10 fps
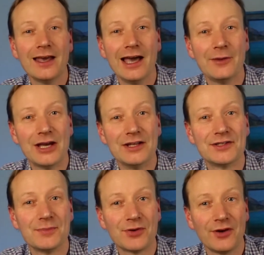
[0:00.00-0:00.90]
Anyway,
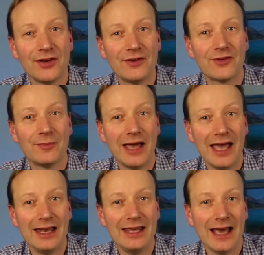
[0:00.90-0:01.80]
to profit from
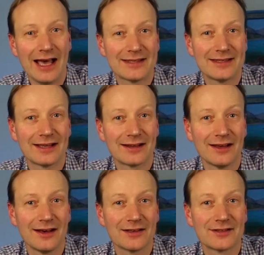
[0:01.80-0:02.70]
any asset
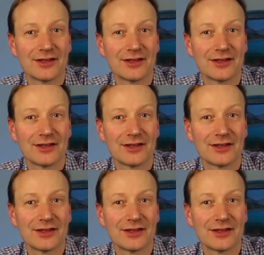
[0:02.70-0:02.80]
class,